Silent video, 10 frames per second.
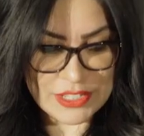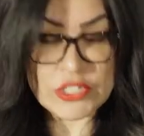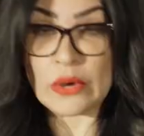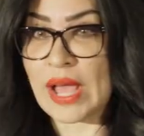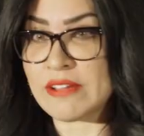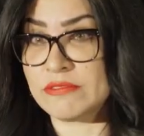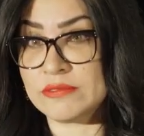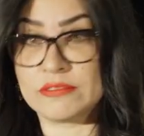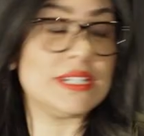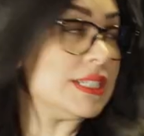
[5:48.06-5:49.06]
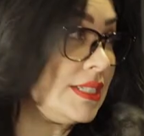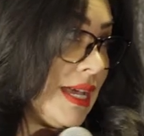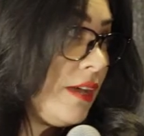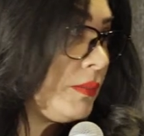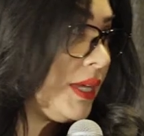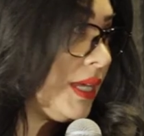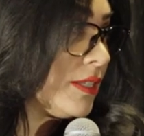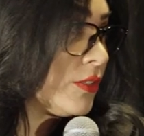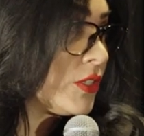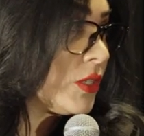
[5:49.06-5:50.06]
So I've written down my
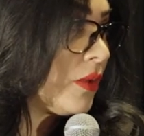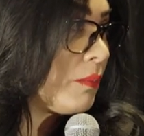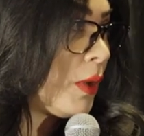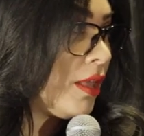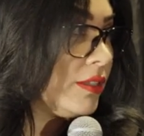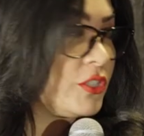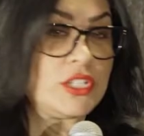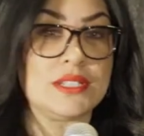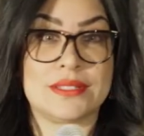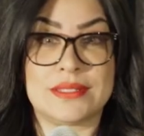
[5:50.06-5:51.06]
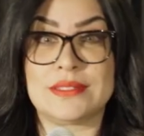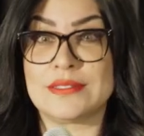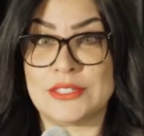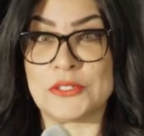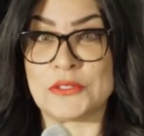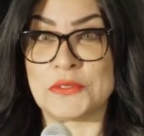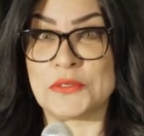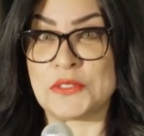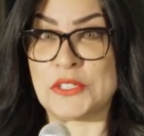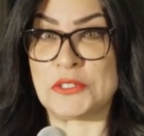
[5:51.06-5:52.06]
answer, so apologies
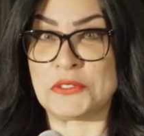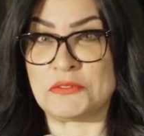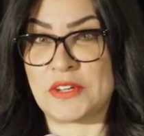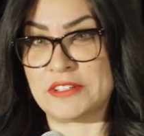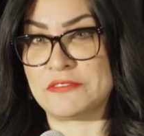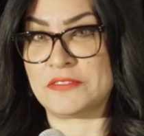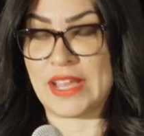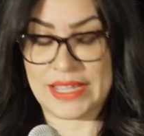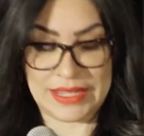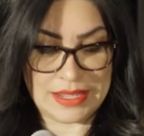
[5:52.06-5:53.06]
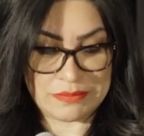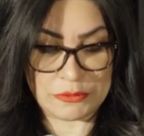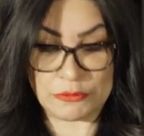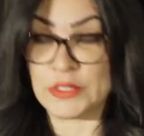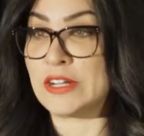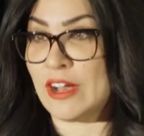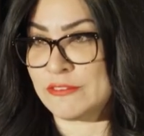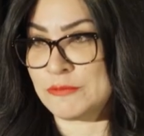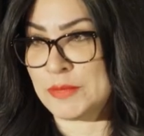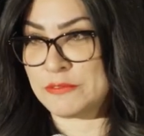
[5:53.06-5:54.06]
to you if I read
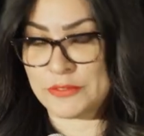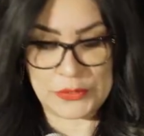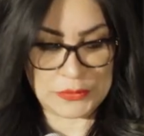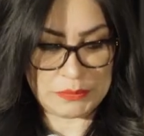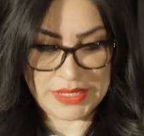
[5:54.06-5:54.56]
off of my phone.